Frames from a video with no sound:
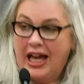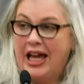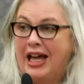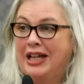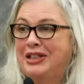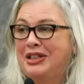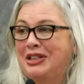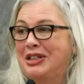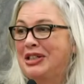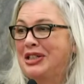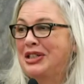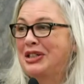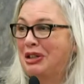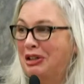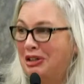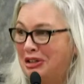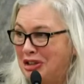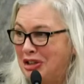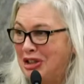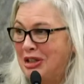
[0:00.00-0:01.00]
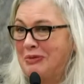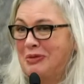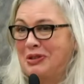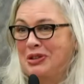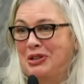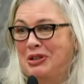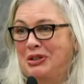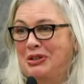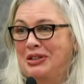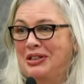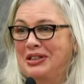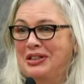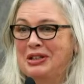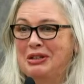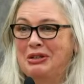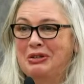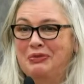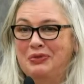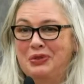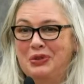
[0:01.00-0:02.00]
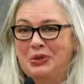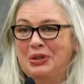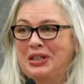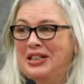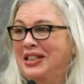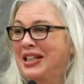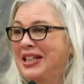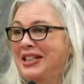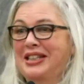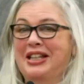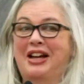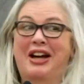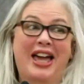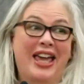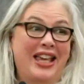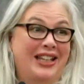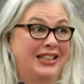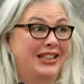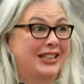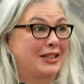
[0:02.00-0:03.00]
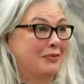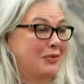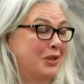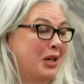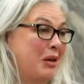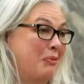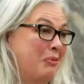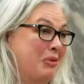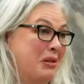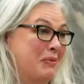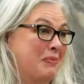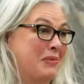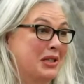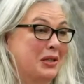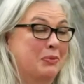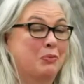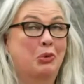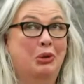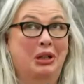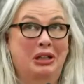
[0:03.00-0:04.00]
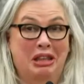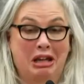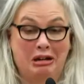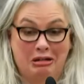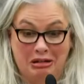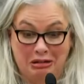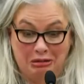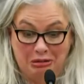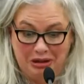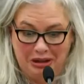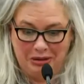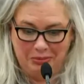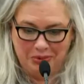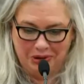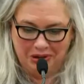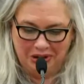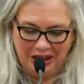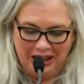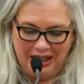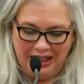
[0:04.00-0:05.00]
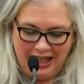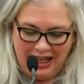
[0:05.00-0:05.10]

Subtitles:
To the scholarship students who have joined us, I had some time with them this morning, they're incredible.